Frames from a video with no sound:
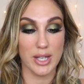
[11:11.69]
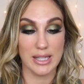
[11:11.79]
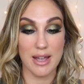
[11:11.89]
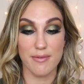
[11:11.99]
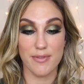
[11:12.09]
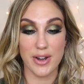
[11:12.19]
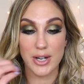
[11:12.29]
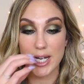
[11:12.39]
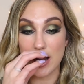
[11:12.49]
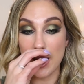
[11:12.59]
like that
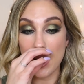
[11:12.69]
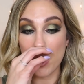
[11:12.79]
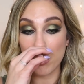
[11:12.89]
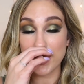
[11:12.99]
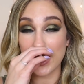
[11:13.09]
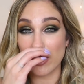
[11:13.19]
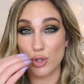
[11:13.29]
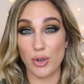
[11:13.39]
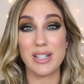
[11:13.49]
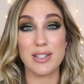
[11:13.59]
very almost like a
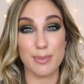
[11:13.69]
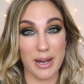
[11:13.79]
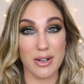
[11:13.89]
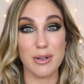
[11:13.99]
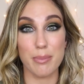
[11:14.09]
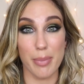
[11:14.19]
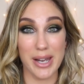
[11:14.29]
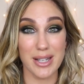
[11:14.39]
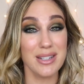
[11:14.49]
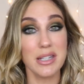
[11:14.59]
transparent
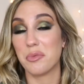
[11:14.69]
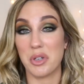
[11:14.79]
band.